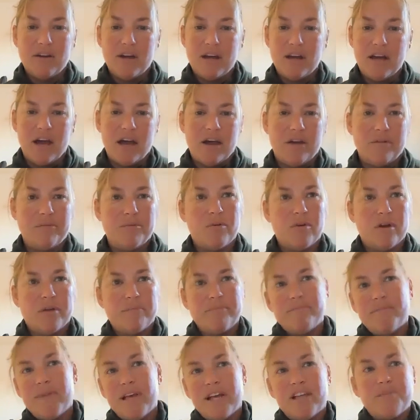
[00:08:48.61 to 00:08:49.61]

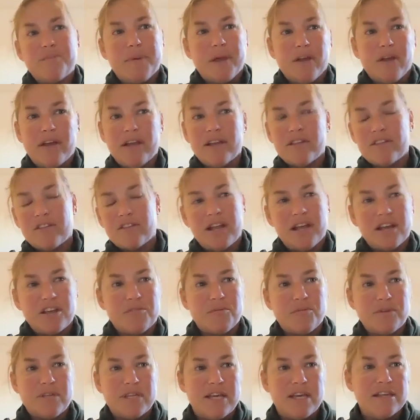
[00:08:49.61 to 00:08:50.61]
or experience, not
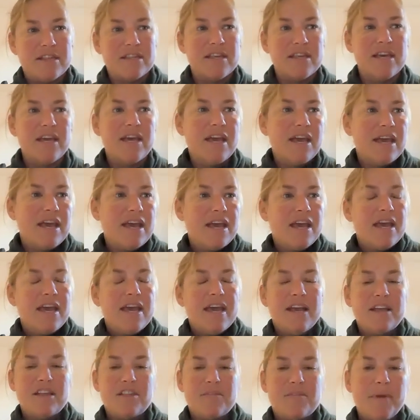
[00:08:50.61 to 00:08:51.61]
expertise,
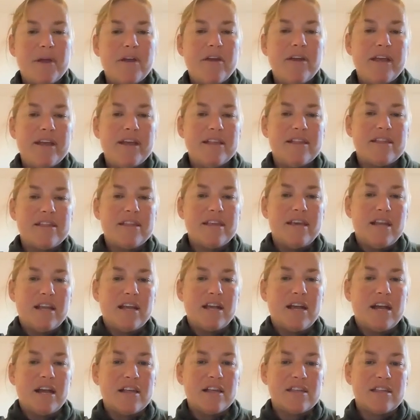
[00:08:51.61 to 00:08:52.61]
experience in
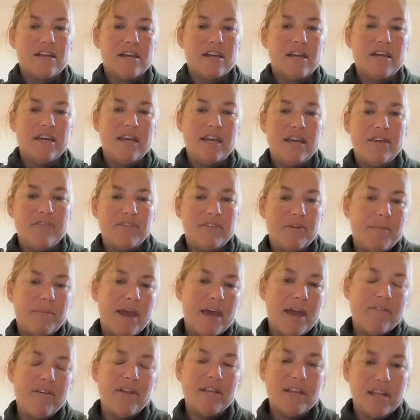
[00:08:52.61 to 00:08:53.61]
Augusta from
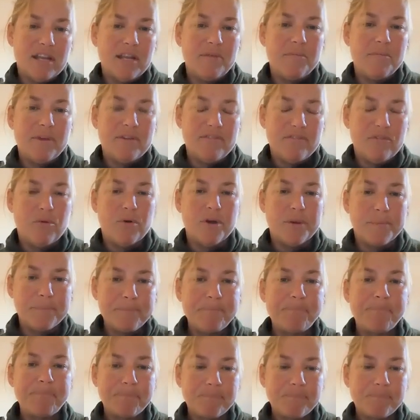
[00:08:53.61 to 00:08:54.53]
having done it before.